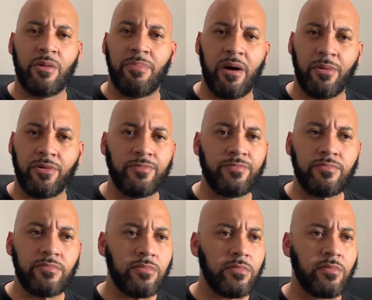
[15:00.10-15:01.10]
the bubble,
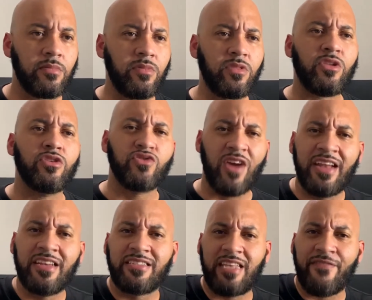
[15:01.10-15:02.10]
trying
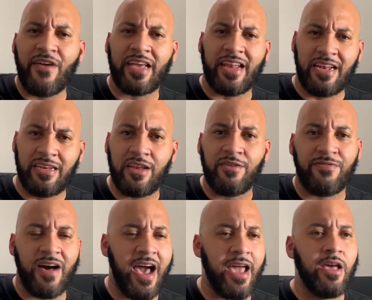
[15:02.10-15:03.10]
to see if I could
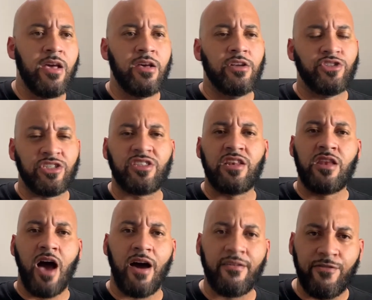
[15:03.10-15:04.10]
identify just the
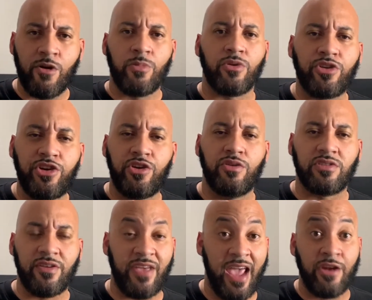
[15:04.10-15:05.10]
nonverbal cues
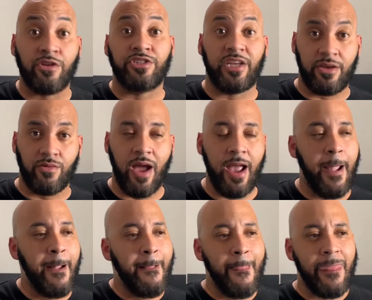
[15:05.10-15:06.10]
of energy, right?
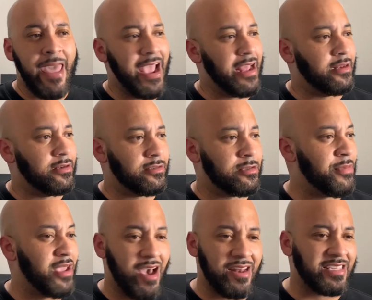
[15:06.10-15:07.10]
And to
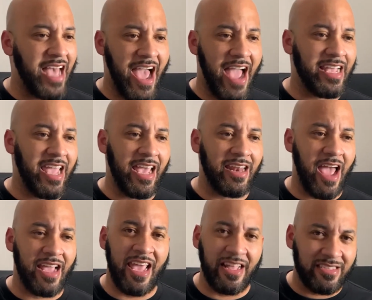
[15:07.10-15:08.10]
be honest, I
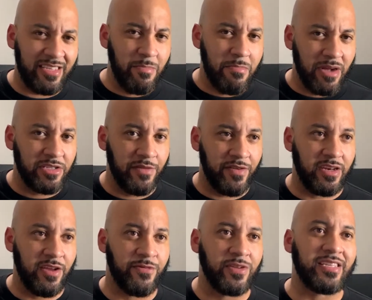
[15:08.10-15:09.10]
can't see much of a
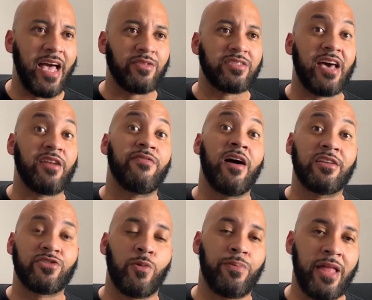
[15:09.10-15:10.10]
difference outside of
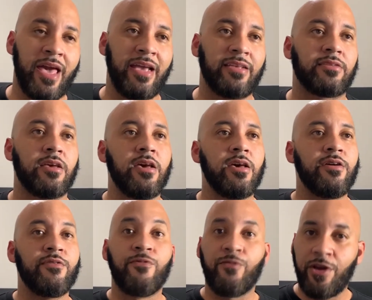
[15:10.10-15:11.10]
hustle plays,
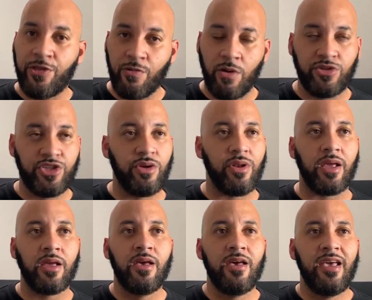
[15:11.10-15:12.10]
free throw
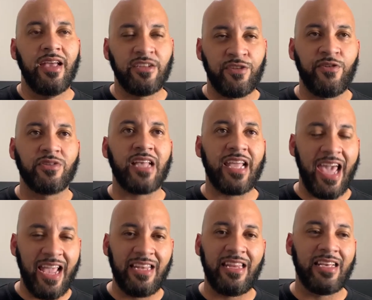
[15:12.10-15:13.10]
shooting. It just feels like
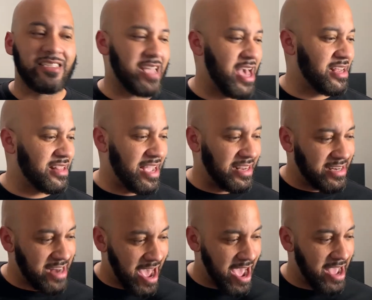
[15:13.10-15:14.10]
AD is kind of like
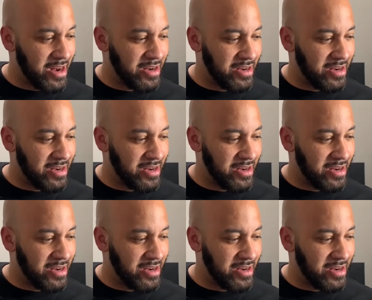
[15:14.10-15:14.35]
not